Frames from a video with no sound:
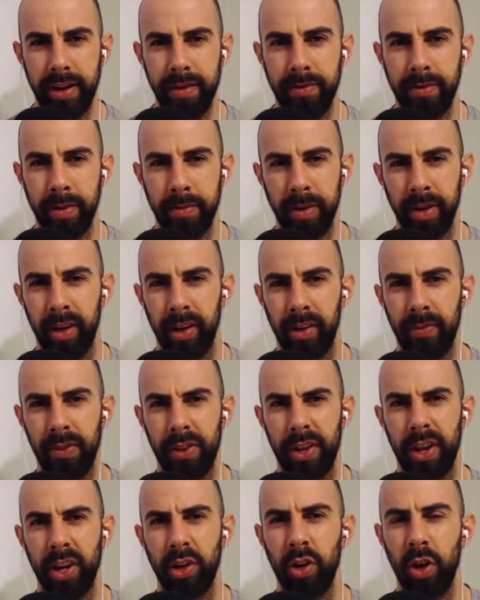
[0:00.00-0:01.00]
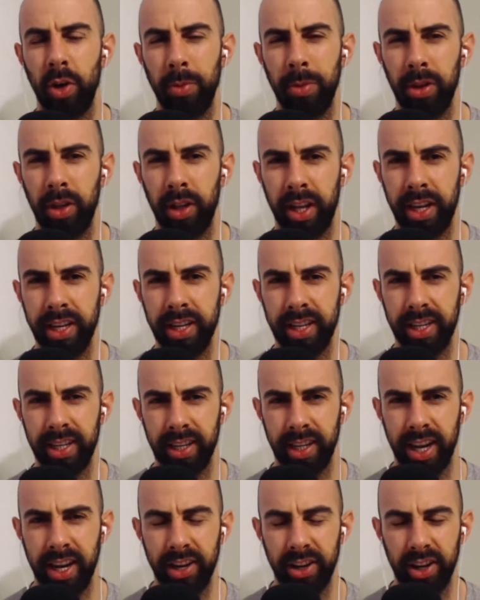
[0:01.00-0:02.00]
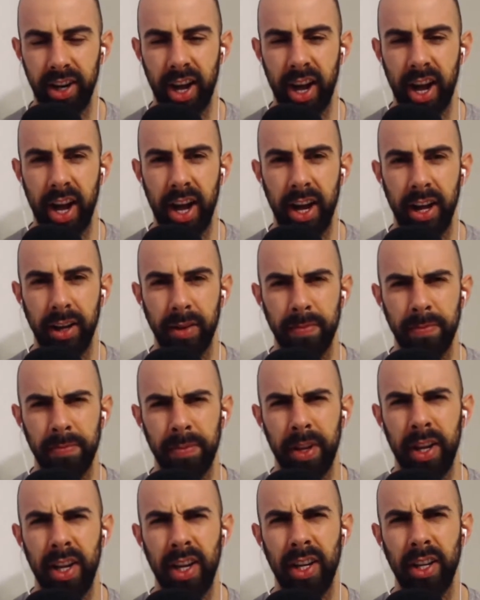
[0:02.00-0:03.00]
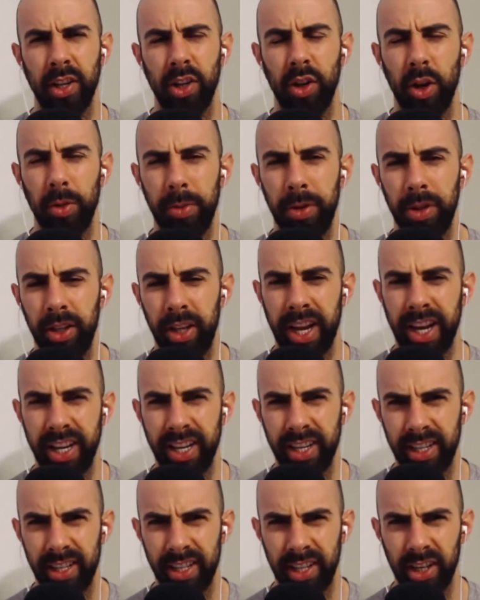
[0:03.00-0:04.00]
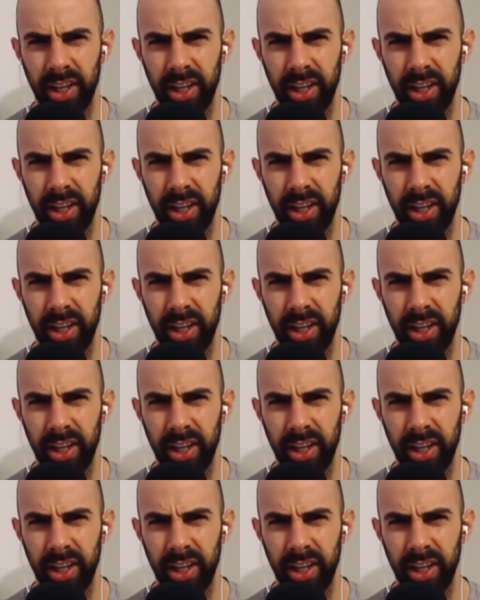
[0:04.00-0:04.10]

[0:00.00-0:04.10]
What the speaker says: from a global and global and